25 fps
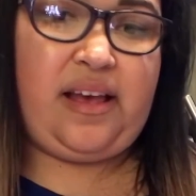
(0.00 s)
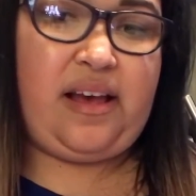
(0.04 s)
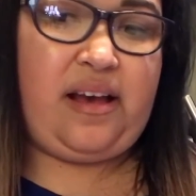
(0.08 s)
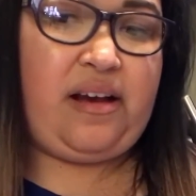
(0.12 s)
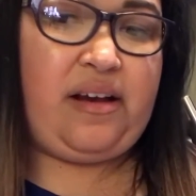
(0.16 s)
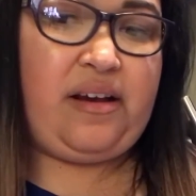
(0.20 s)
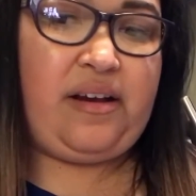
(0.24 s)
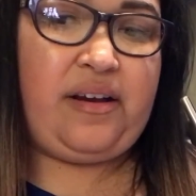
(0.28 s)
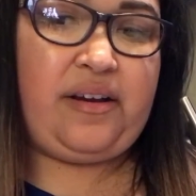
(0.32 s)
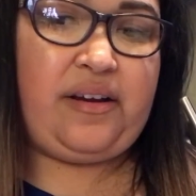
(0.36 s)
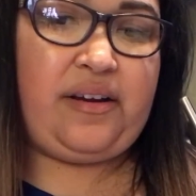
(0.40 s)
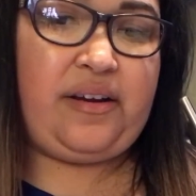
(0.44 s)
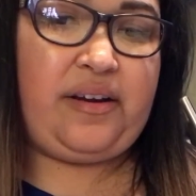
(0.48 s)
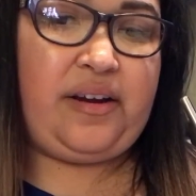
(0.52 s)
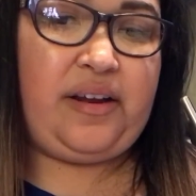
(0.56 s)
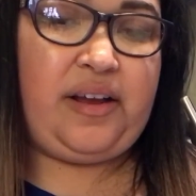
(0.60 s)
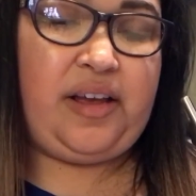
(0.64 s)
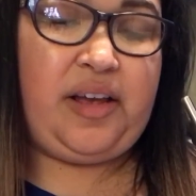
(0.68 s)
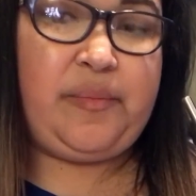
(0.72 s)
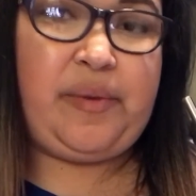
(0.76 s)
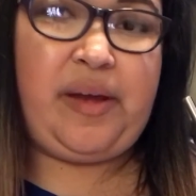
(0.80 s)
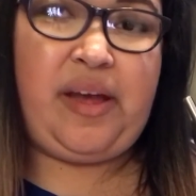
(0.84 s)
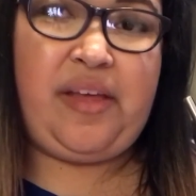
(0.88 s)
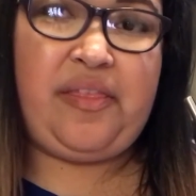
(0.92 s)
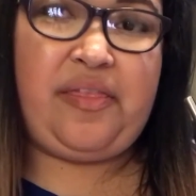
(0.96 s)

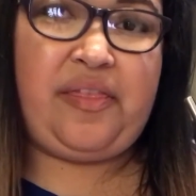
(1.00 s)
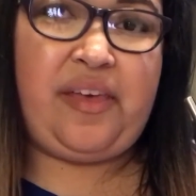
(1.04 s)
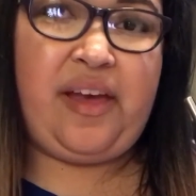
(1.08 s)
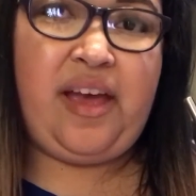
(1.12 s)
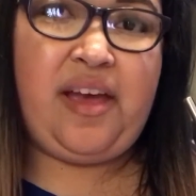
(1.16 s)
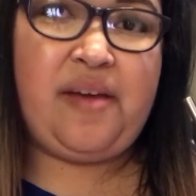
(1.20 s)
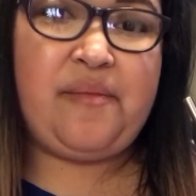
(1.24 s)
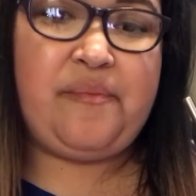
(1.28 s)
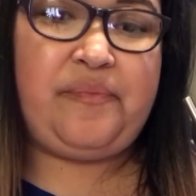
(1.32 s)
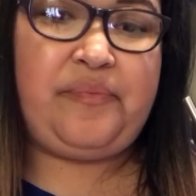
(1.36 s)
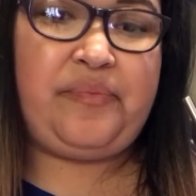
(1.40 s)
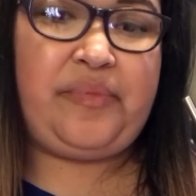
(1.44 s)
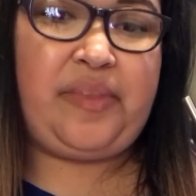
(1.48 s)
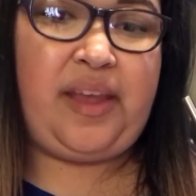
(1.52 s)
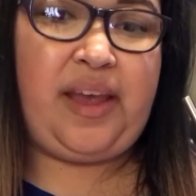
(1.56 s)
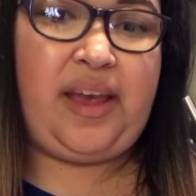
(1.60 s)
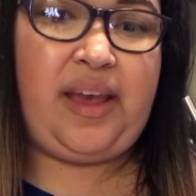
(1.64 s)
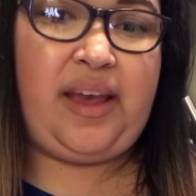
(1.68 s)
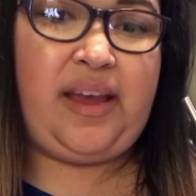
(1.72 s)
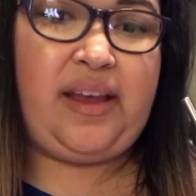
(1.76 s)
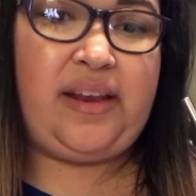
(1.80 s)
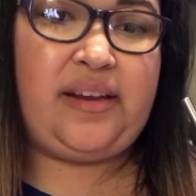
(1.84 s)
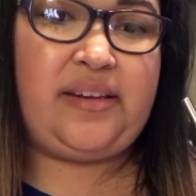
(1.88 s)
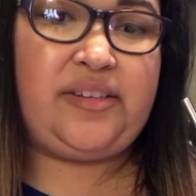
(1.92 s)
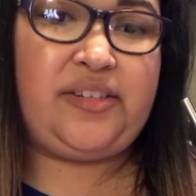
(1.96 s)
are about them
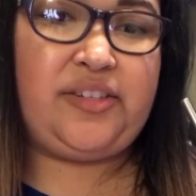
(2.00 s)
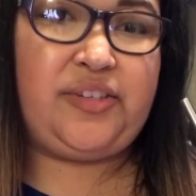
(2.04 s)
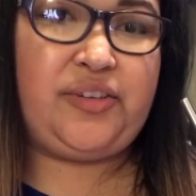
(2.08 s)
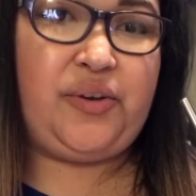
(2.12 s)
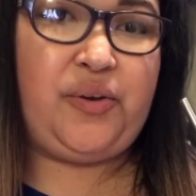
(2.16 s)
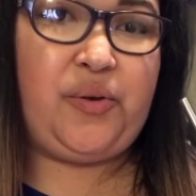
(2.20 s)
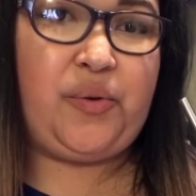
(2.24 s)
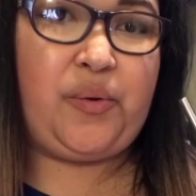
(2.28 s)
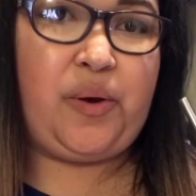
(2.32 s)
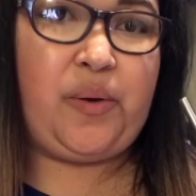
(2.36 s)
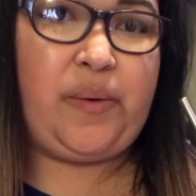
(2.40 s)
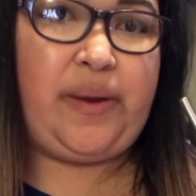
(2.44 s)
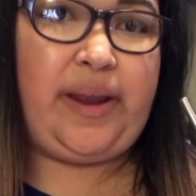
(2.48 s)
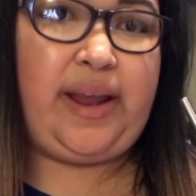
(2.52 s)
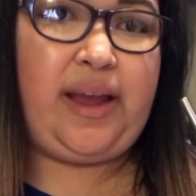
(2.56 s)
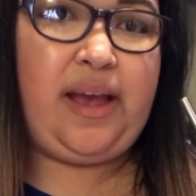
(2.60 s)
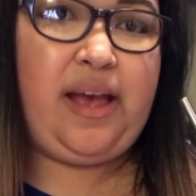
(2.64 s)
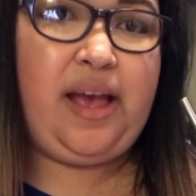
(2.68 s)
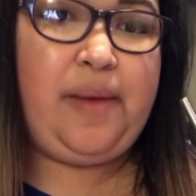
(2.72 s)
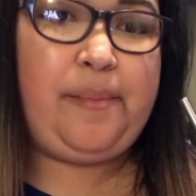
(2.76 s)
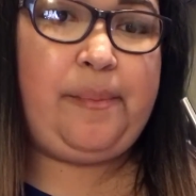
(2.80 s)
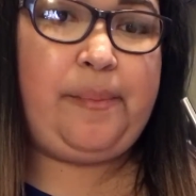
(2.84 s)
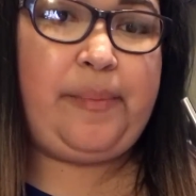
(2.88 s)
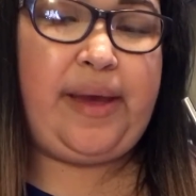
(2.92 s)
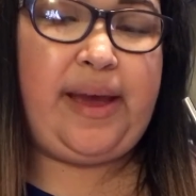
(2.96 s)
and growing up.